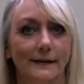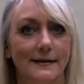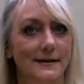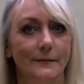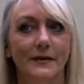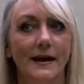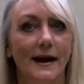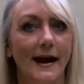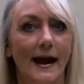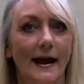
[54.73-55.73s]
It's something
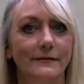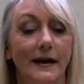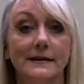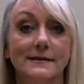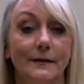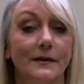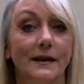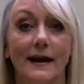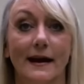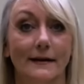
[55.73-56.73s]
I have, and it's
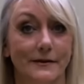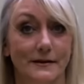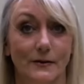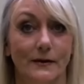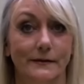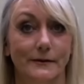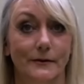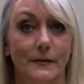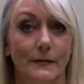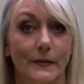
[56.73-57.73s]
something I have that's going to
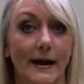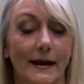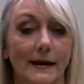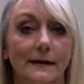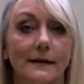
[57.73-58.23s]
go away.